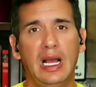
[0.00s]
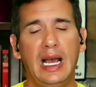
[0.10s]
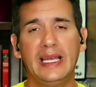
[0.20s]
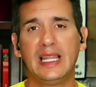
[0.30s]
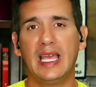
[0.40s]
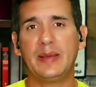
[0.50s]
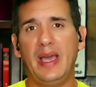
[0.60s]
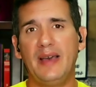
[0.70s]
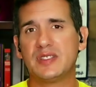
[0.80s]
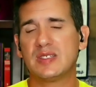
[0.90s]
I like
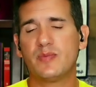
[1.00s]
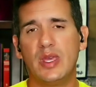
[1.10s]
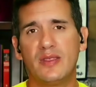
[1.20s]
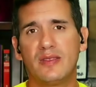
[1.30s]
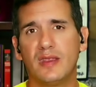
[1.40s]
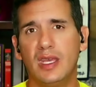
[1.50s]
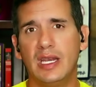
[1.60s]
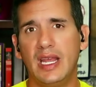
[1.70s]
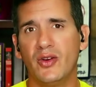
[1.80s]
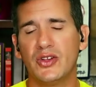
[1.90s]
Pavin Smith
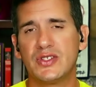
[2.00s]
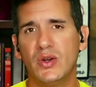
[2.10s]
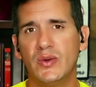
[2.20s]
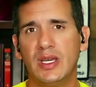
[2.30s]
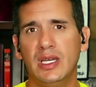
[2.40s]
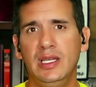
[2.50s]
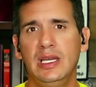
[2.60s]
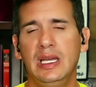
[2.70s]
in Arizona.